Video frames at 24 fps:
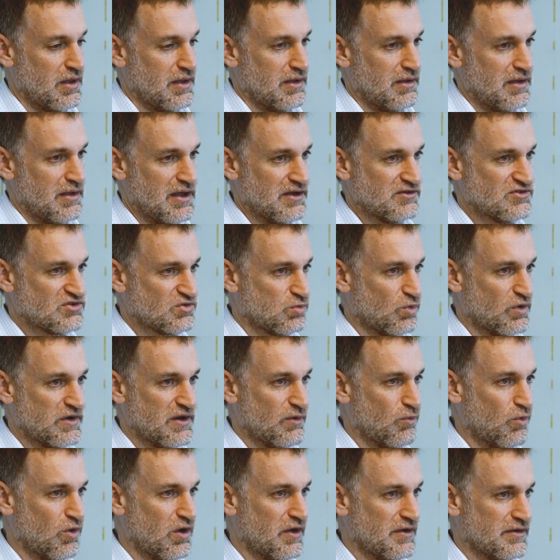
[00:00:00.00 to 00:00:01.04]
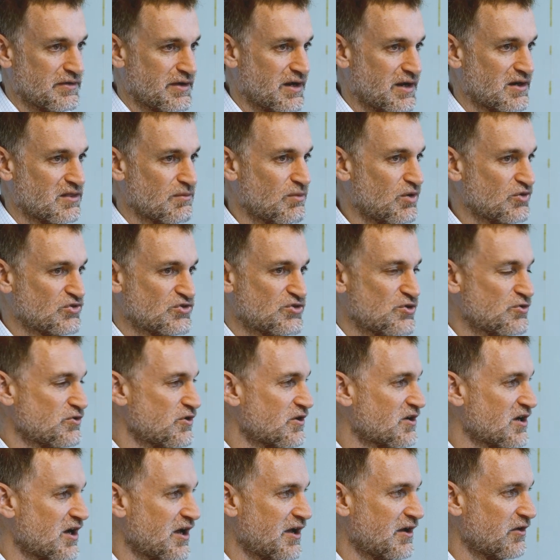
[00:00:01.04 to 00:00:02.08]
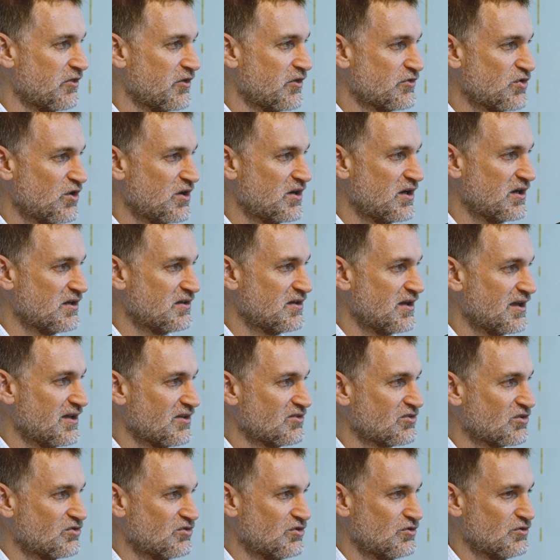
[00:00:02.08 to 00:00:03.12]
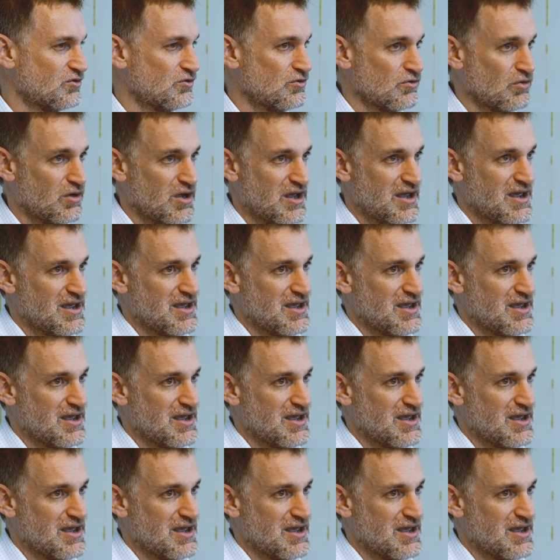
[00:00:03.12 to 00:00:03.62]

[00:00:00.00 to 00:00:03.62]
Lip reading: age 21, kind of the most junior guy on the trading desk, to